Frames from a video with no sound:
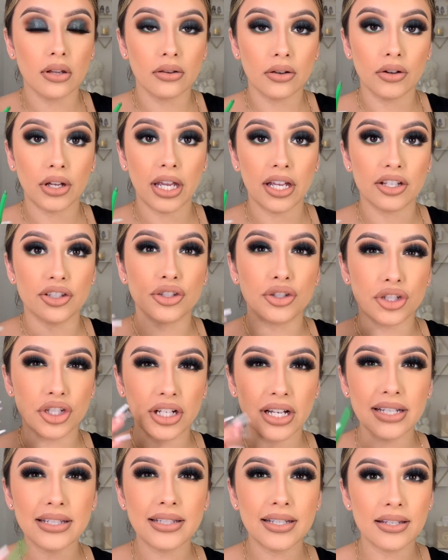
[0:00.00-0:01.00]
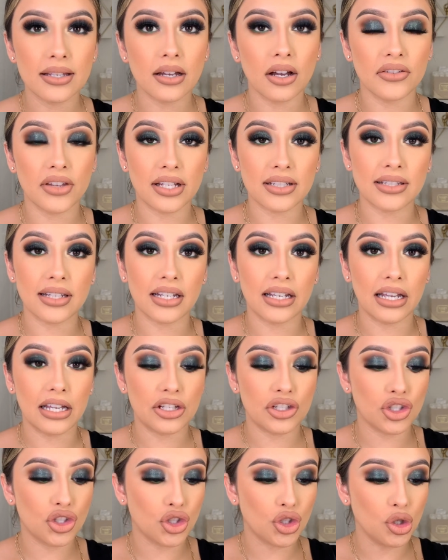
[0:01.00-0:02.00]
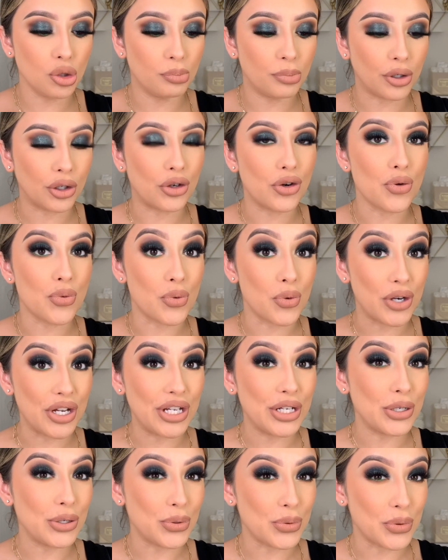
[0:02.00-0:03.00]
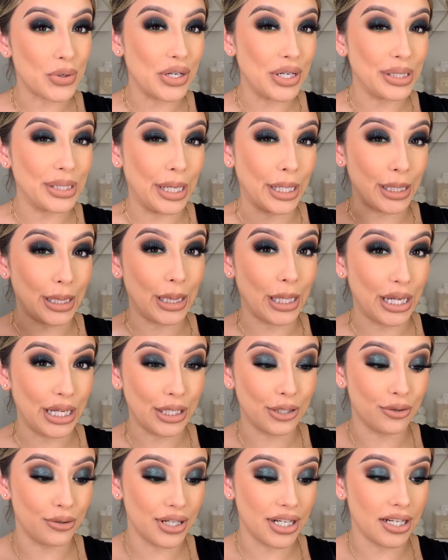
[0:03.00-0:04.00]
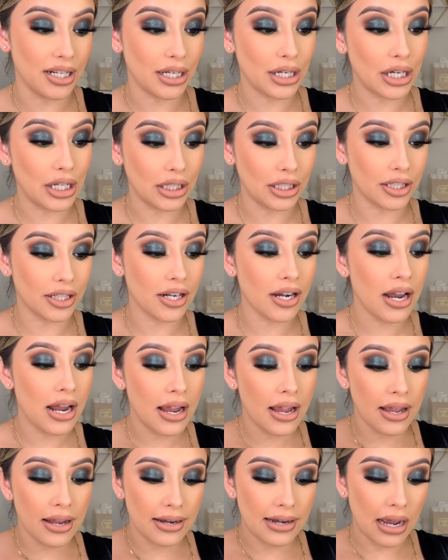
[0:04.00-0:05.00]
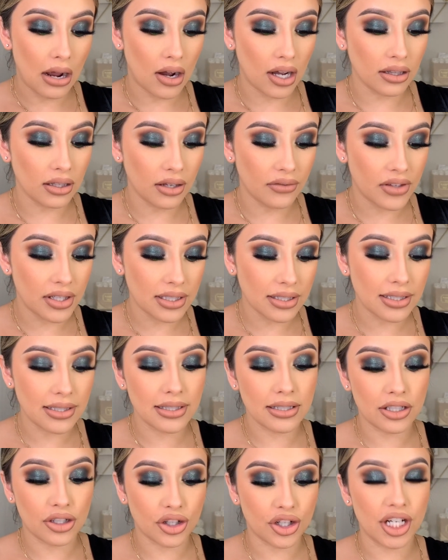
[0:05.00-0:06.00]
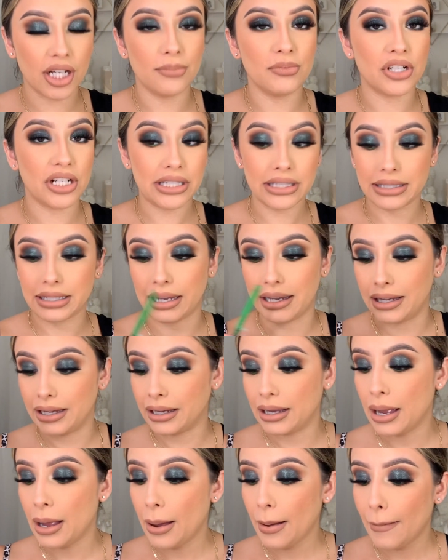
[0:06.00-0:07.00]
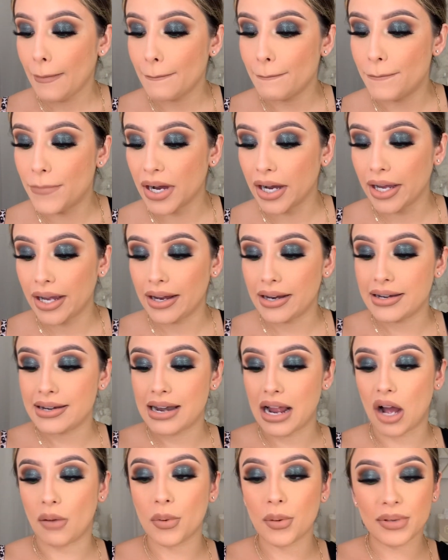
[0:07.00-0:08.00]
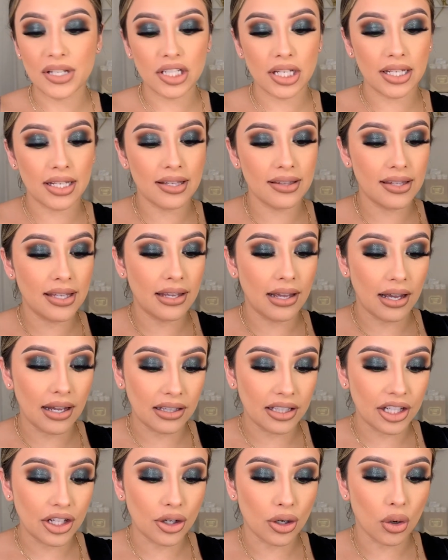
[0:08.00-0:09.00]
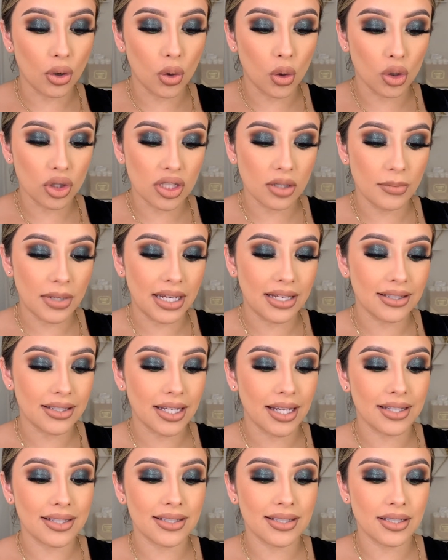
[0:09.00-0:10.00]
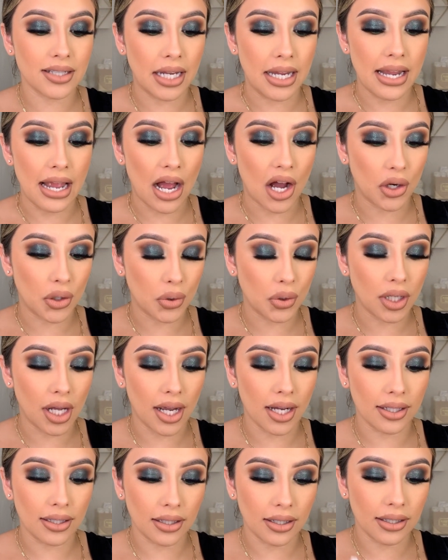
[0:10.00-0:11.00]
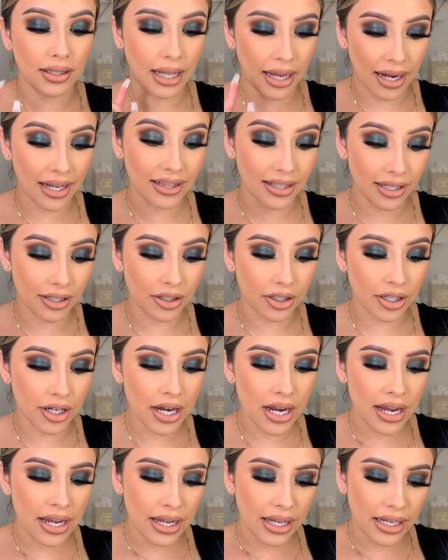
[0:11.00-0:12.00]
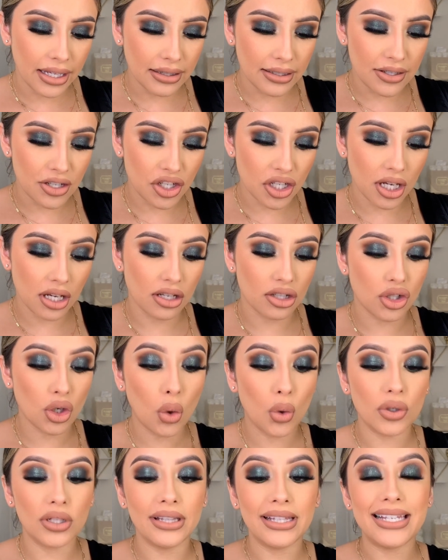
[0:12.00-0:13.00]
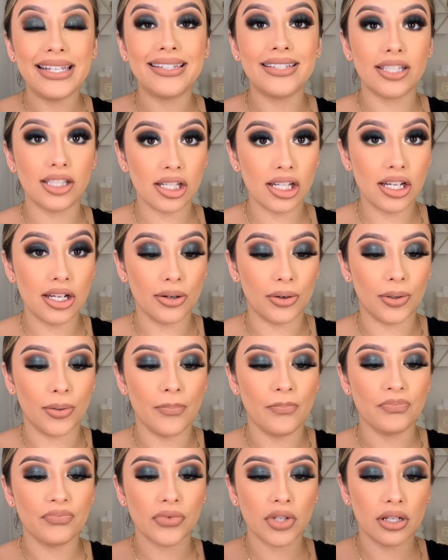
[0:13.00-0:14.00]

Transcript: Okay, so do you guys see how that's like a super green, like light green color? Now I love this because it's cream, just saying. But now I'm gonna be taking the LA Girl Ultimate Intense Stay Auto Eyeliner in the shade Totally Teal.